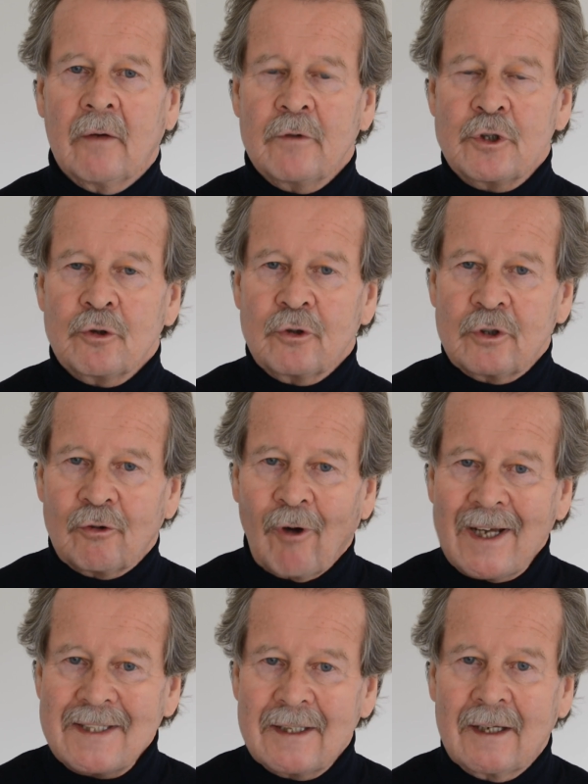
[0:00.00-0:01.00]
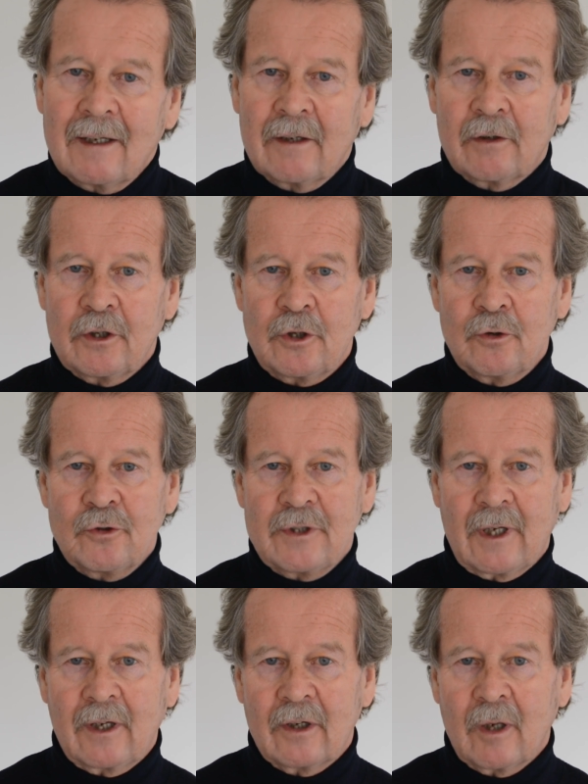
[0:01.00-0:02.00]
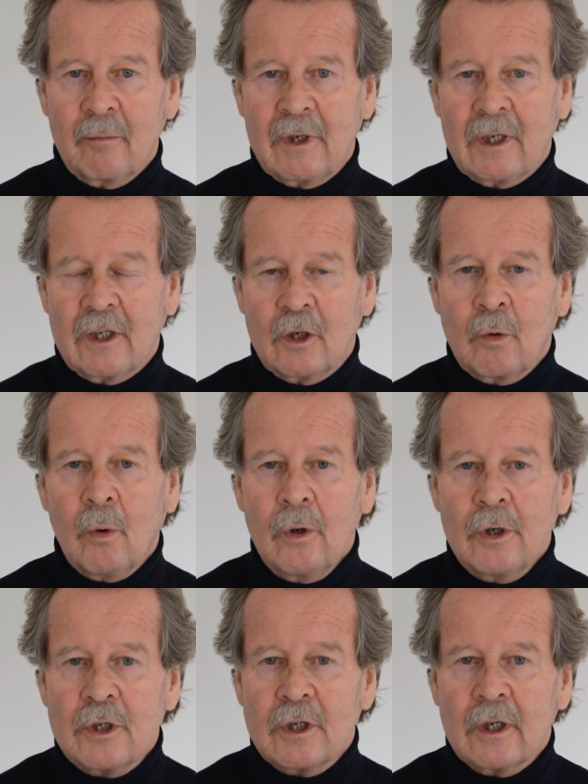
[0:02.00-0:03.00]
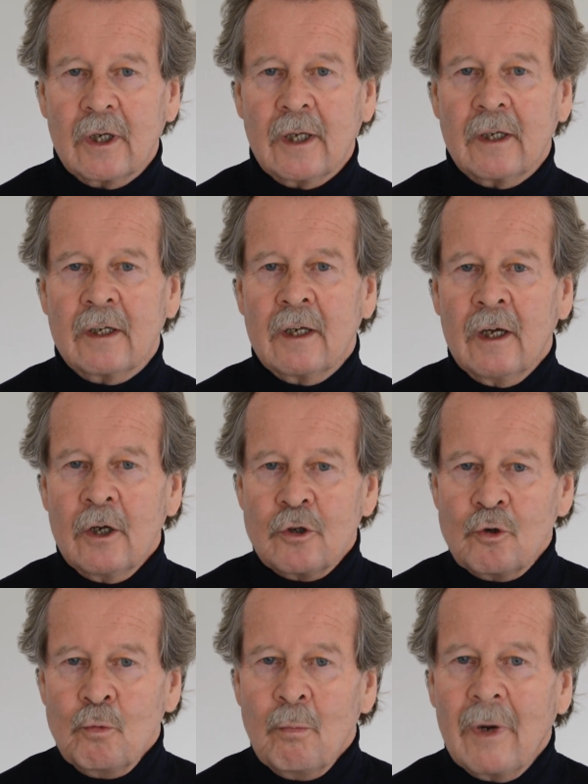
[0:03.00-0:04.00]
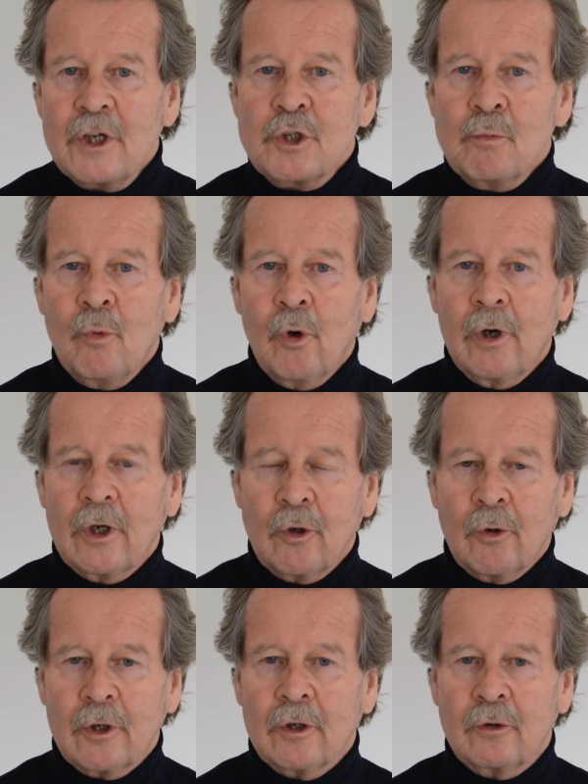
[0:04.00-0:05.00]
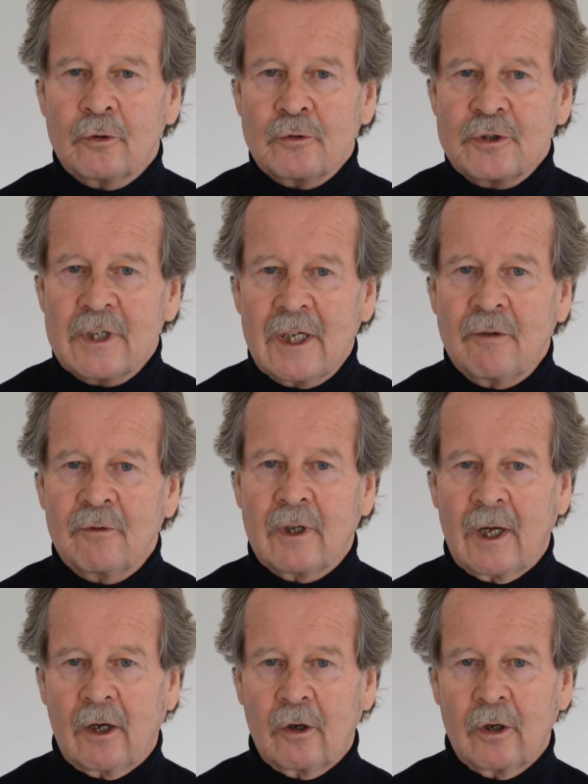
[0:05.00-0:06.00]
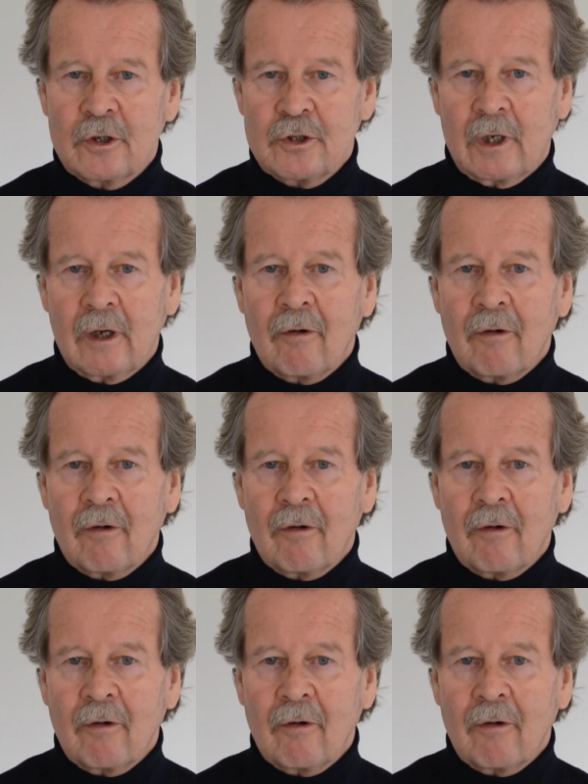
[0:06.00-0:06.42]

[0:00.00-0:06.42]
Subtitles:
We should drastically reduce economic inequality and do much more in order to save the ecological